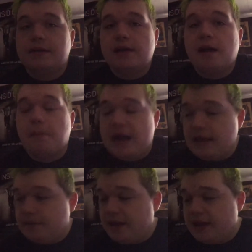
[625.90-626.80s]
My
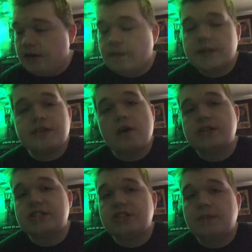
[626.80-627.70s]
opinion on this whole
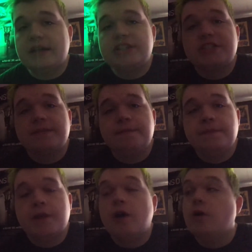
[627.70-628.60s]
situation,
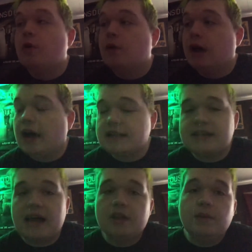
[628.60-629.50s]
us
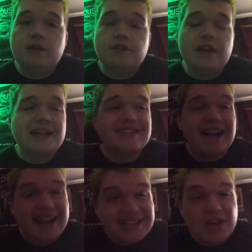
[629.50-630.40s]
Halloween fans,
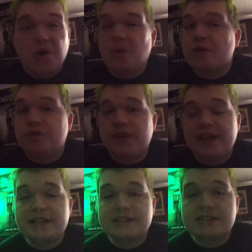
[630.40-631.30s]
us horror
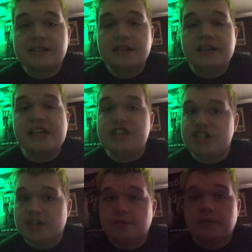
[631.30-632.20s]
fans in
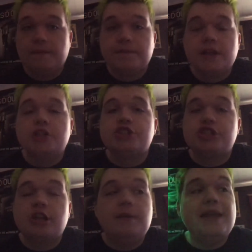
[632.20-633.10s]
general,
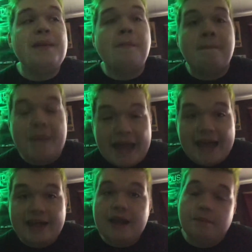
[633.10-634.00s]
should be
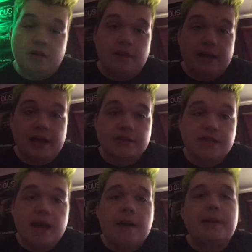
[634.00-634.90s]
mad at Blumhouse.
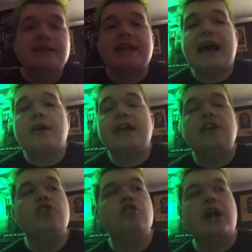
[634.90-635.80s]
Because how can
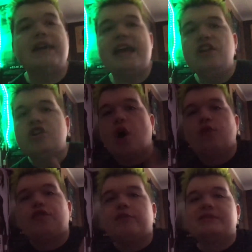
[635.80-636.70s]
you, again, go
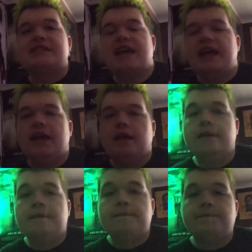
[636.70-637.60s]
from saying
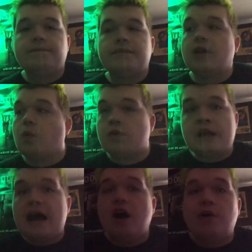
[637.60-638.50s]
we are
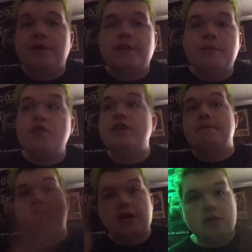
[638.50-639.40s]
not holding the movie,
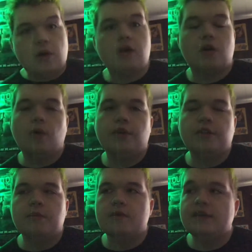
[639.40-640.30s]
but you are holding the
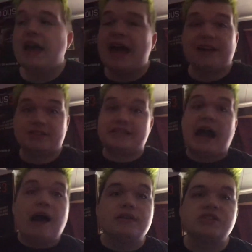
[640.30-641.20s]
movie. And there's thousands